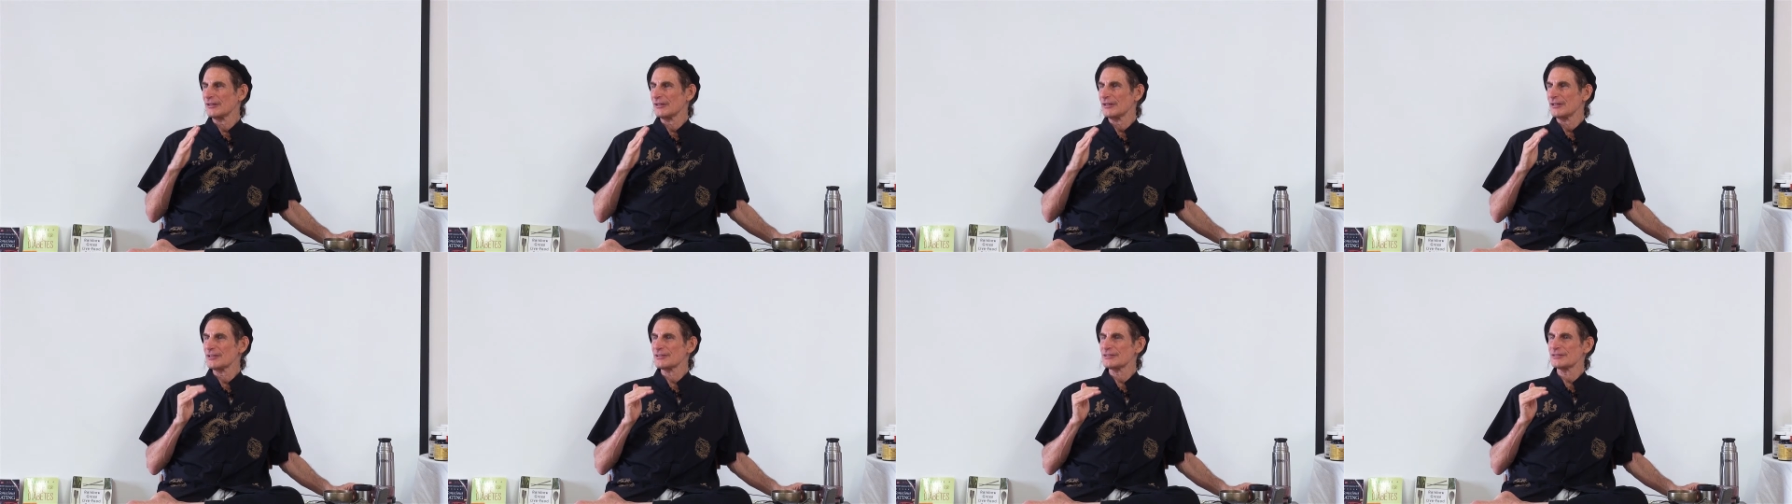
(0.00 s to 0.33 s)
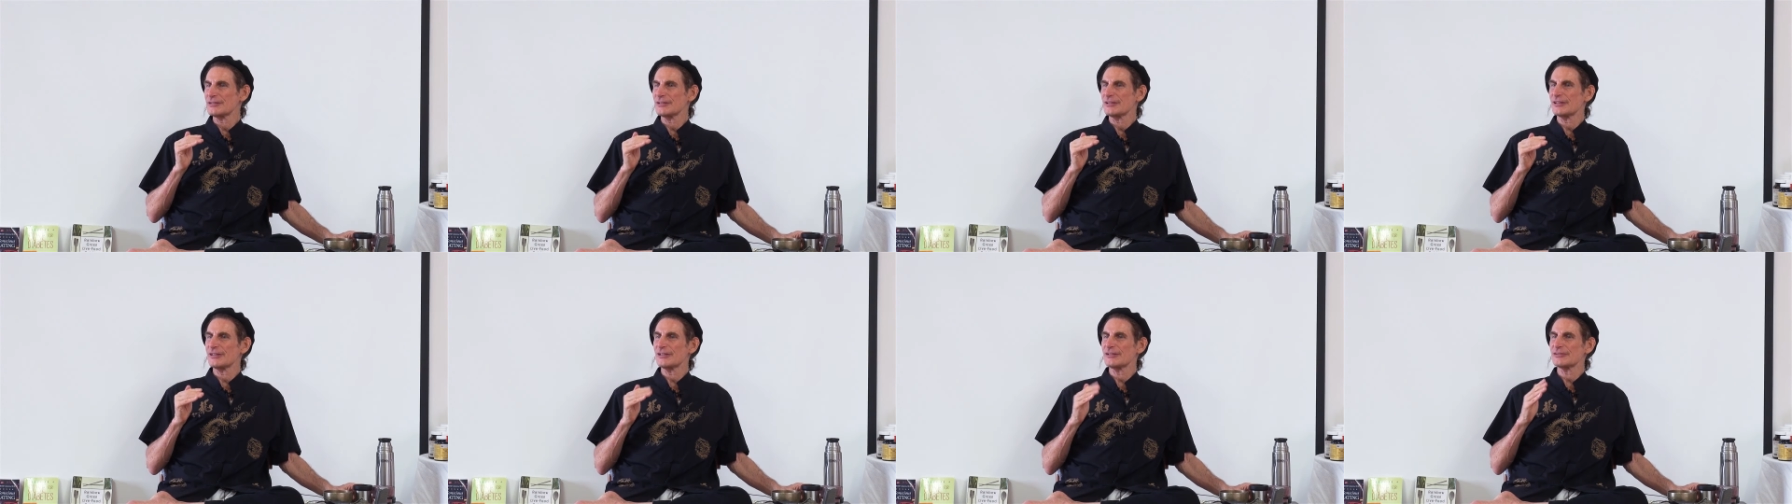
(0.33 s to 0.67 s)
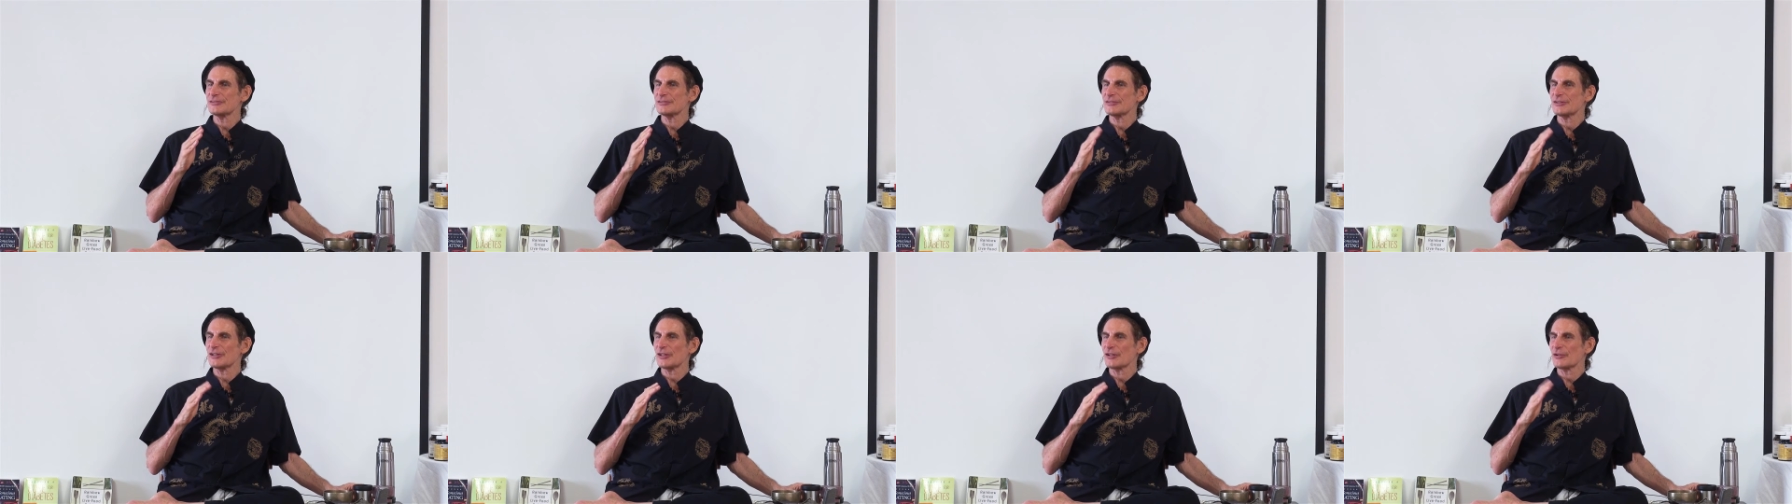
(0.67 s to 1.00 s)
is that
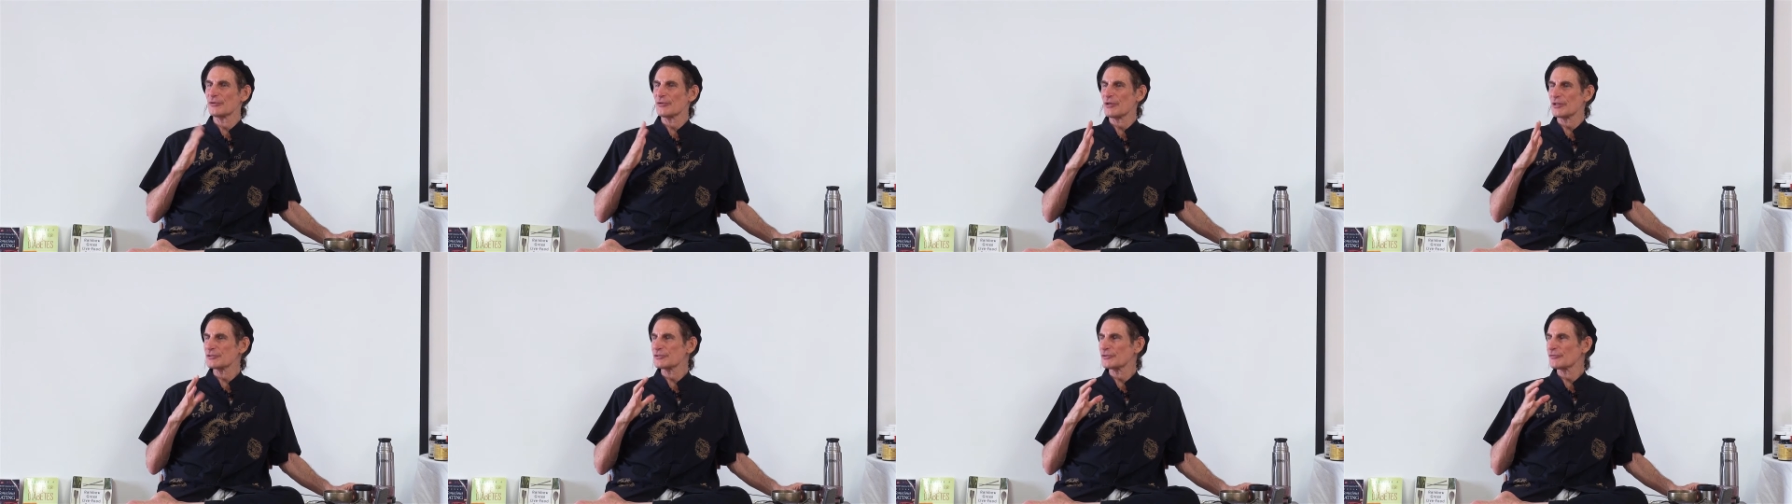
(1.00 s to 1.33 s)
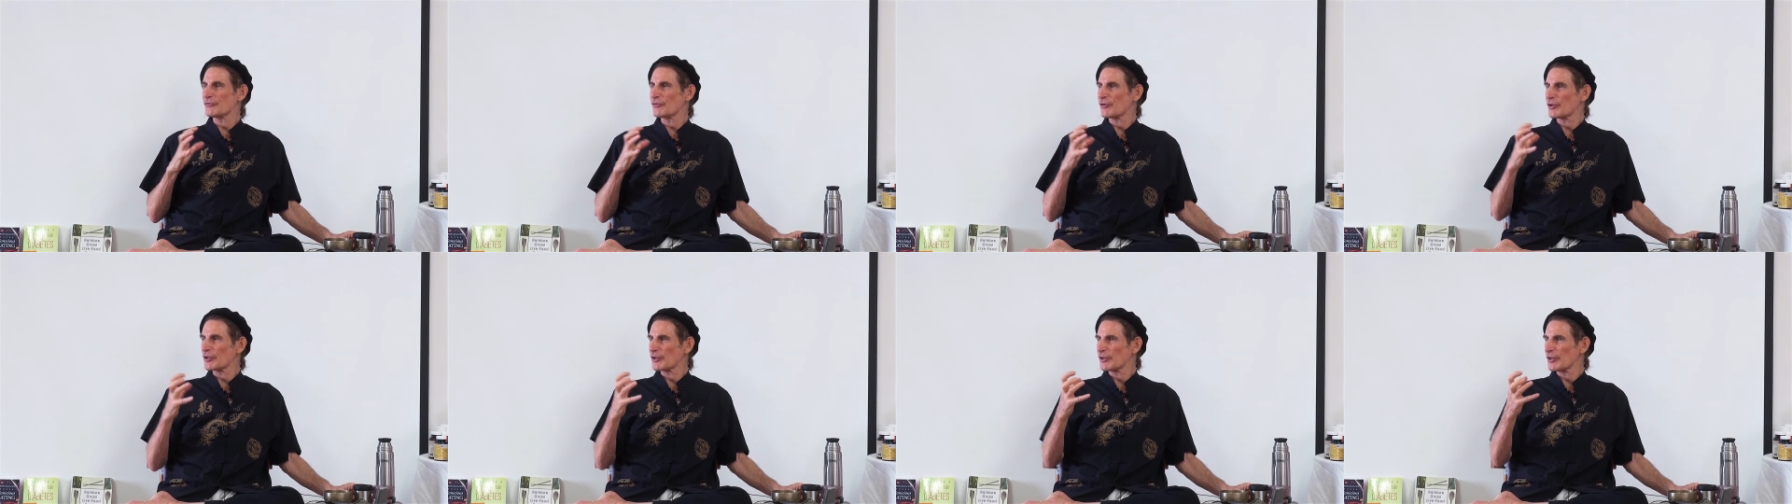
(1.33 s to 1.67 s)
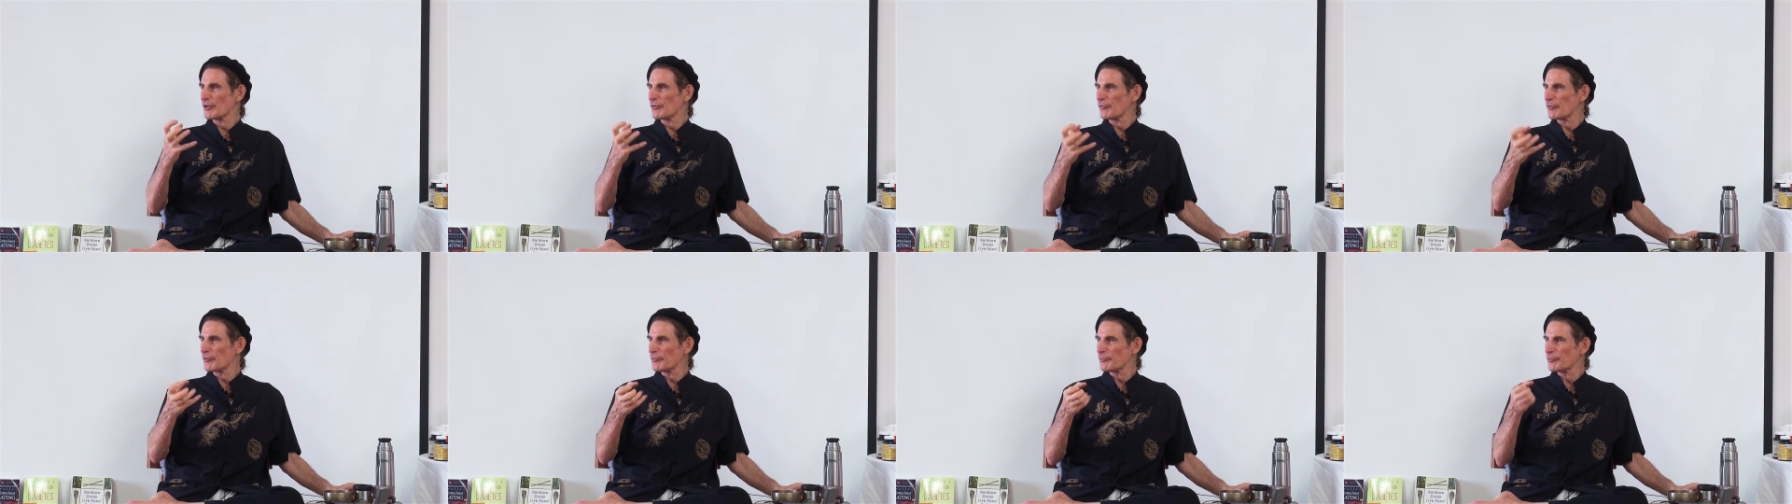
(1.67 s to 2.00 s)
it's an aggressive water
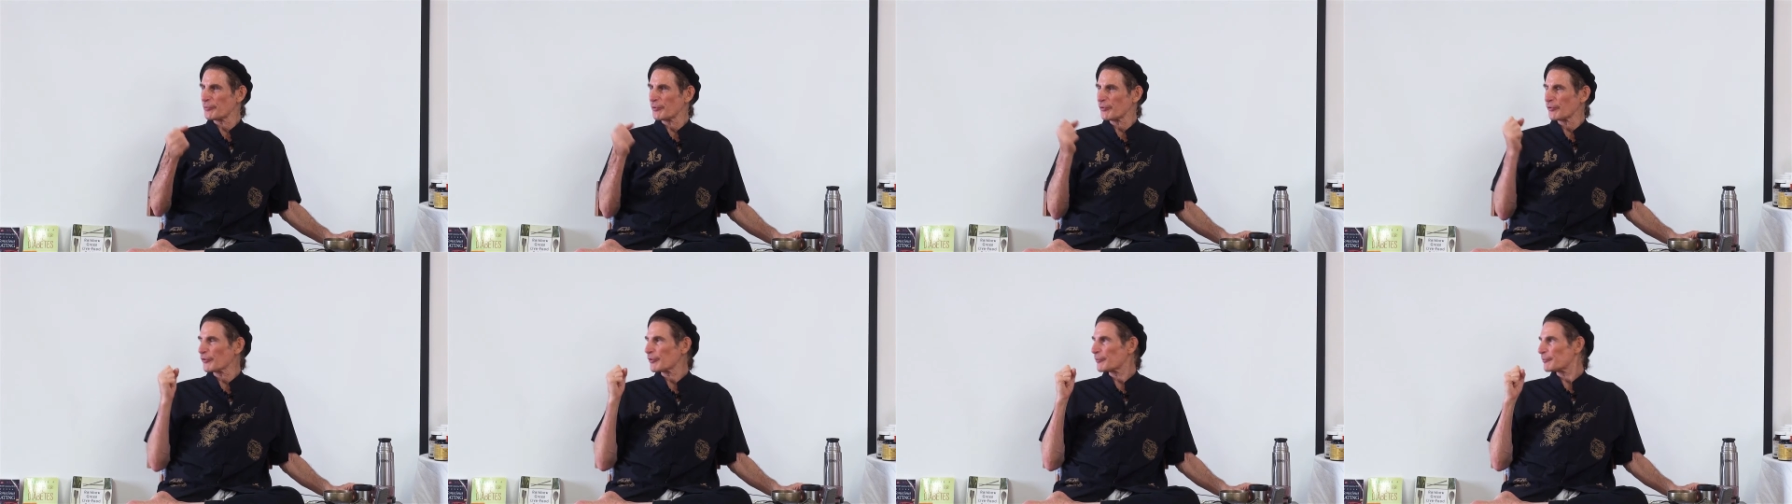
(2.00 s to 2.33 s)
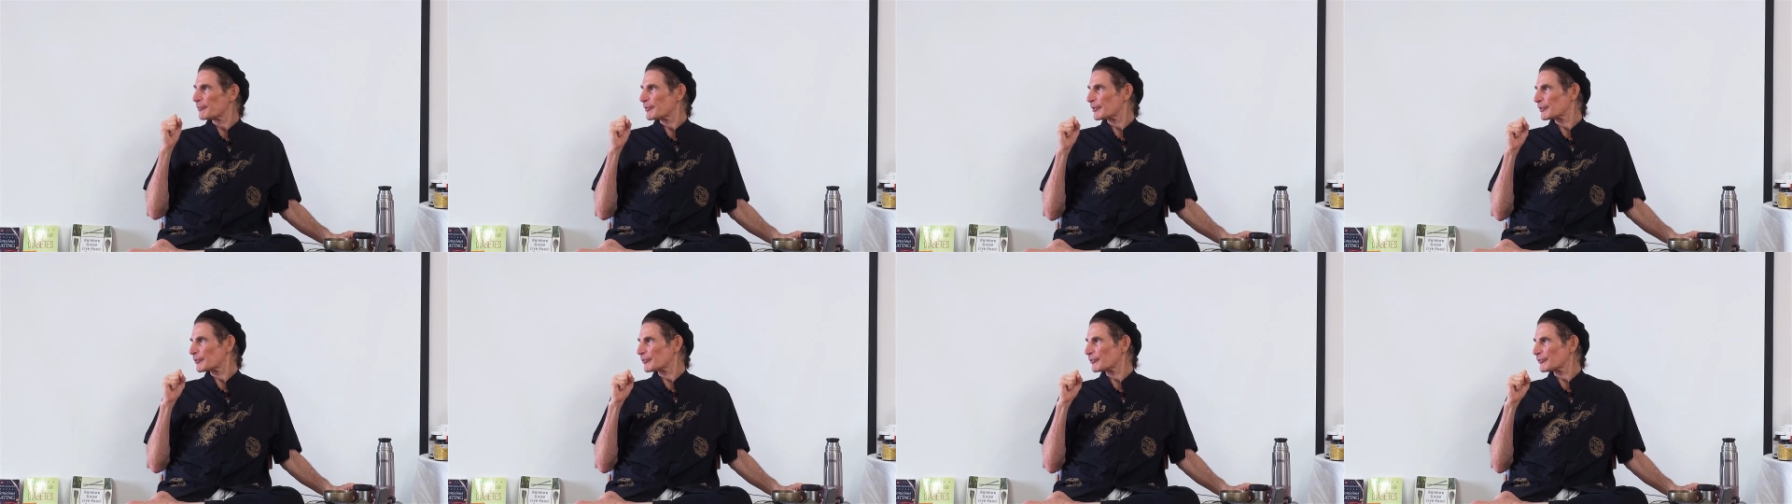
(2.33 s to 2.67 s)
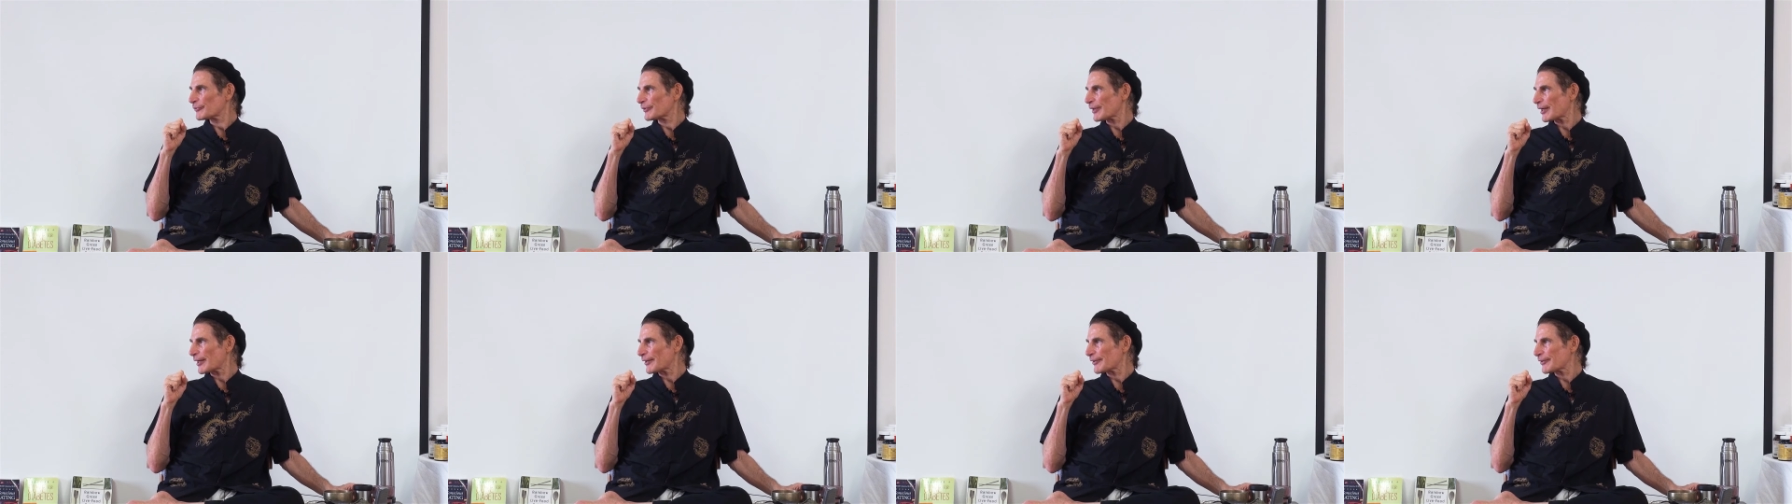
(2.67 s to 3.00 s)
that will pull the
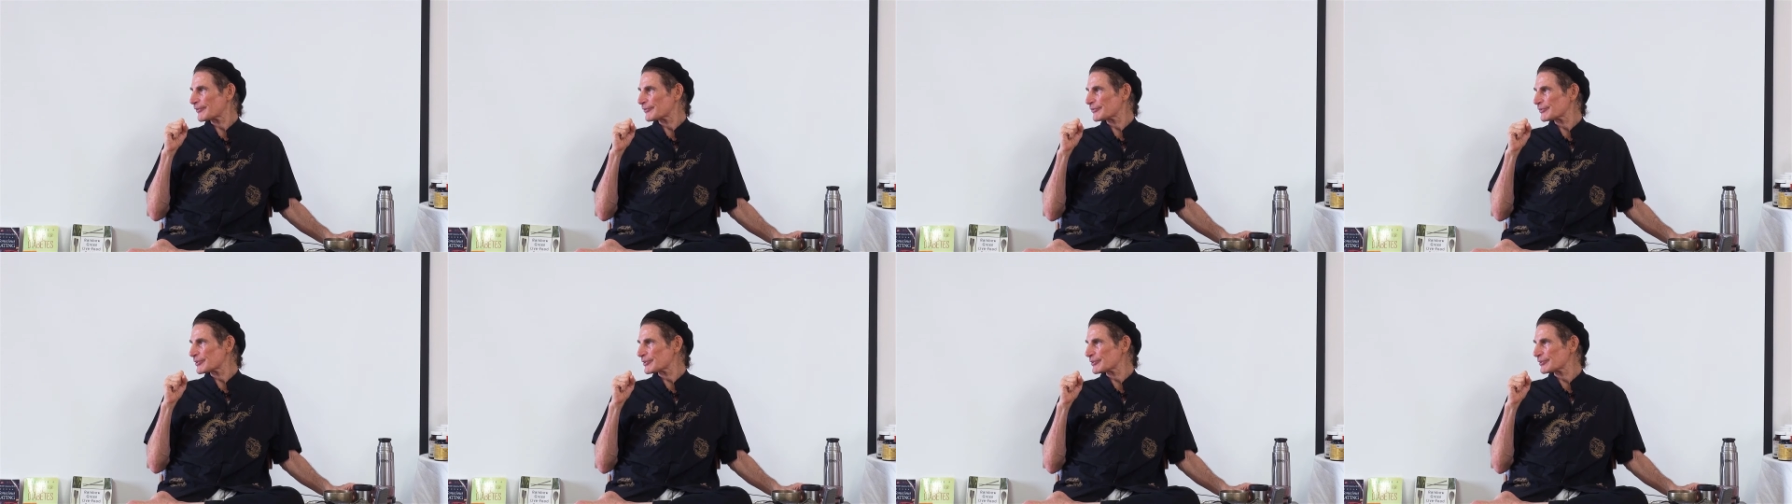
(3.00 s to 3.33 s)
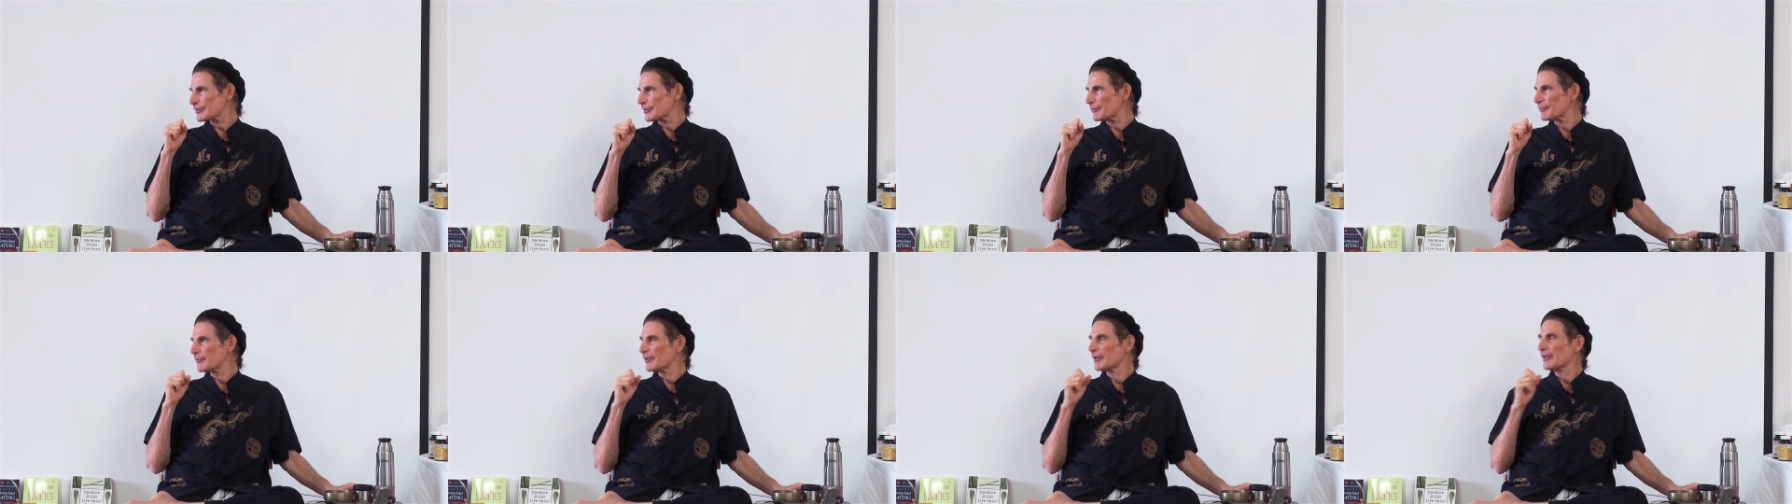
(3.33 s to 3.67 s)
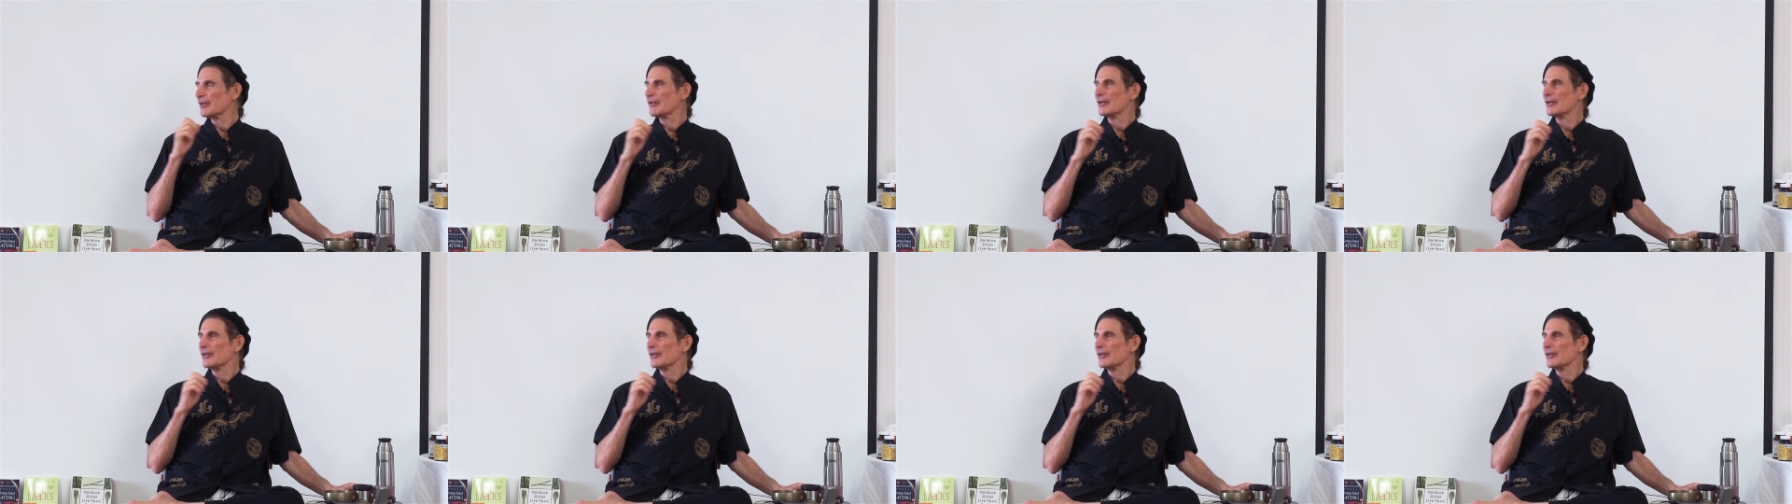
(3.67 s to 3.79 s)
minerals out of the system.